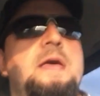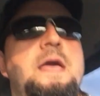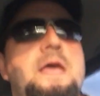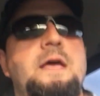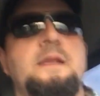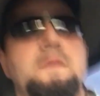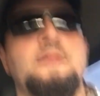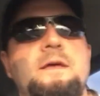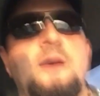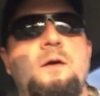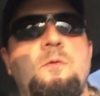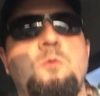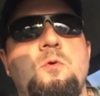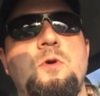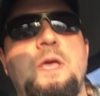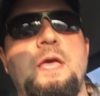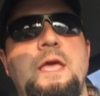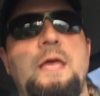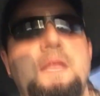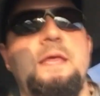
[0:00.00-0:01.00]
and
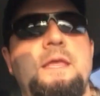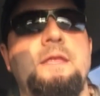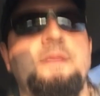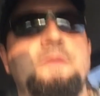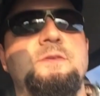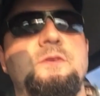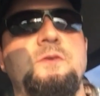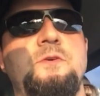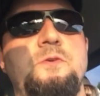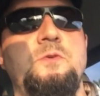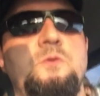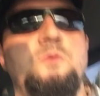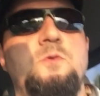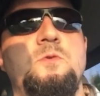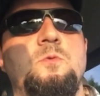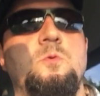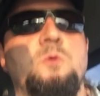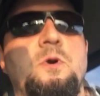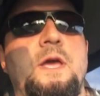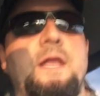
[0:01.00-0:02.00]
we'll get
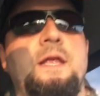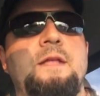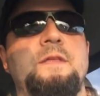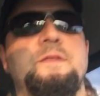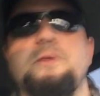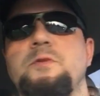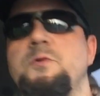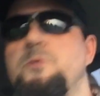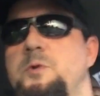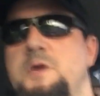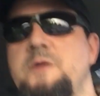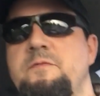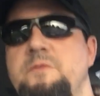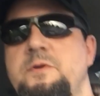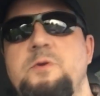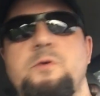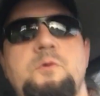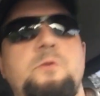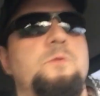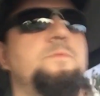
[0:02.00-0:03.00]
into the
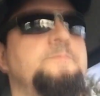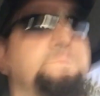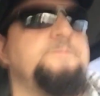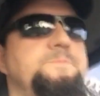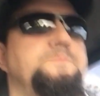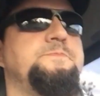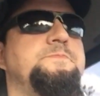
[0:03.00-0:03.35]
review.